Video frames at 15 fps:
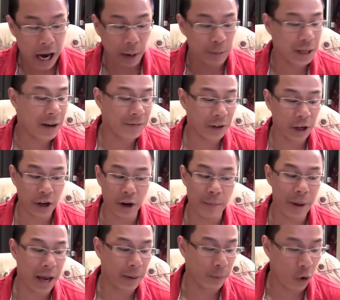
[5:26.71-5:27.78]
I'm definitely gonna
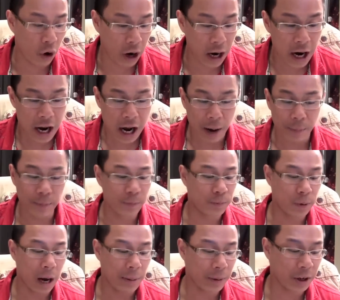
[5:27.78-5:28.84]
make more. I'm
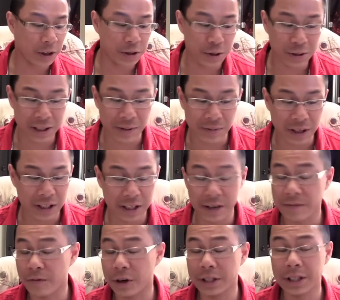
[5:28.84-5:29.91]
probably gonna do something
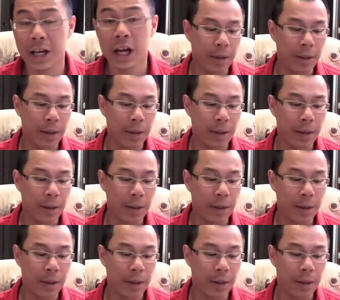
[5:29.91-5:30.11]
different.